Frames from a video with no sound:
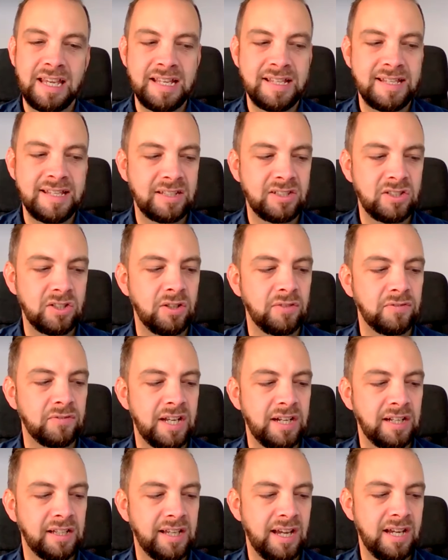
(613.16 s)
it takes a lot of
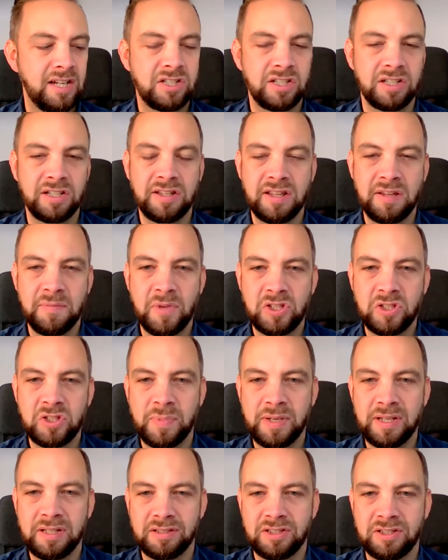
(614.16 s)
dedication, and there must
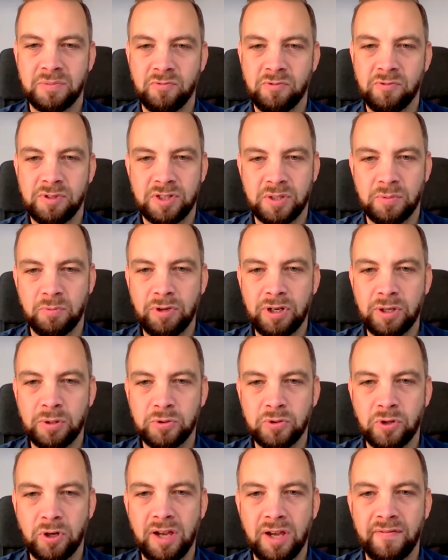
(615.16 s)
have been some real
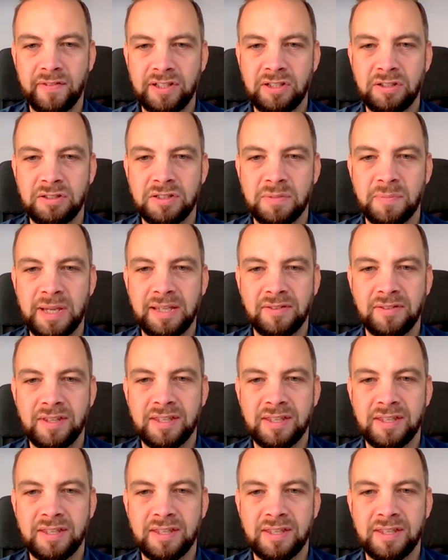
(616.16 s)
drive in you to make